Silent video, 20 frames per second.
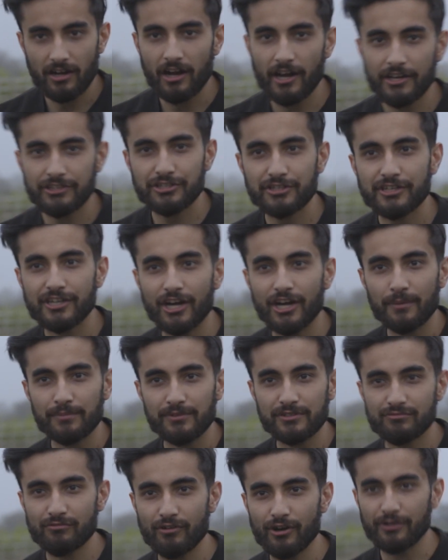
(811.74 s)
I took it up
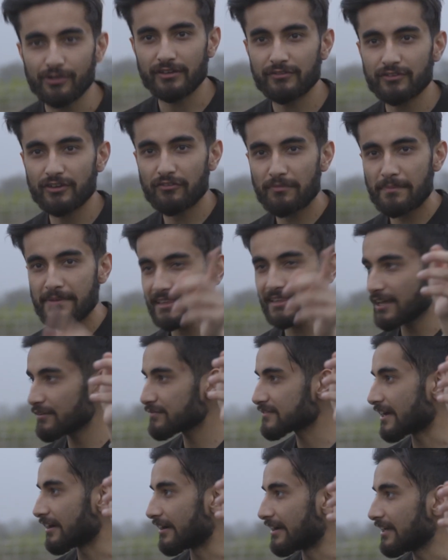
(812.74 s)
this road. Have you ever been
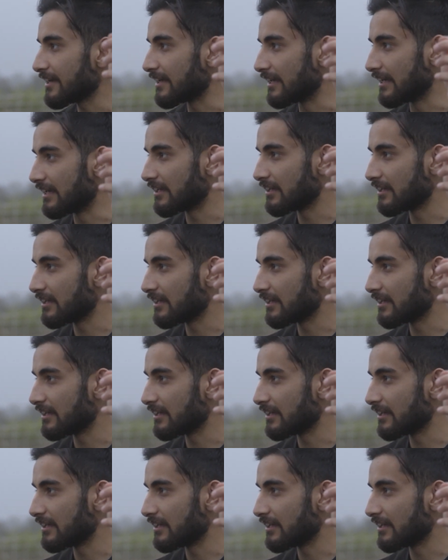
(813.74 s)
left out here?